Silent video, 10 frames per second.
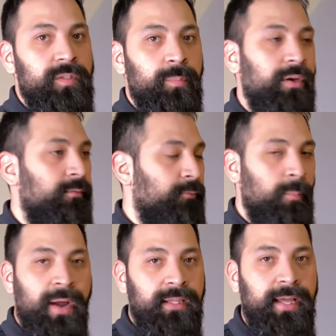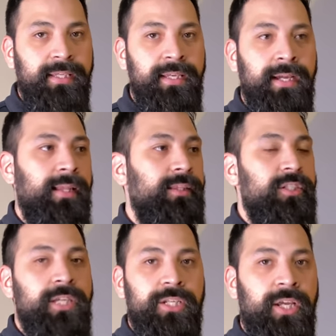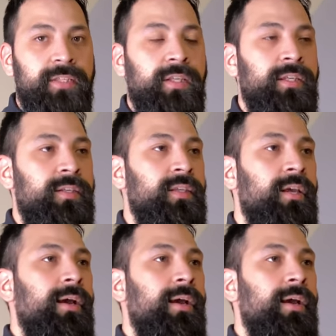But for my liking, I like the THX settings.